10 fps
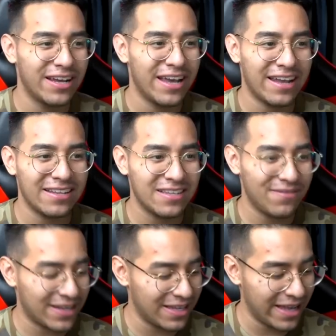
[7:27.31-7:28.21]
And let's see if I
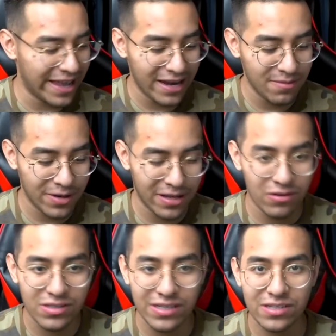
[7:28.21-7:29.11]
can get anybody
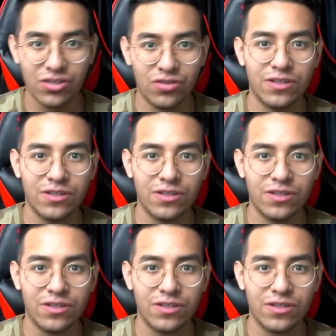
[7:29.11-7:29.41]
else in this server to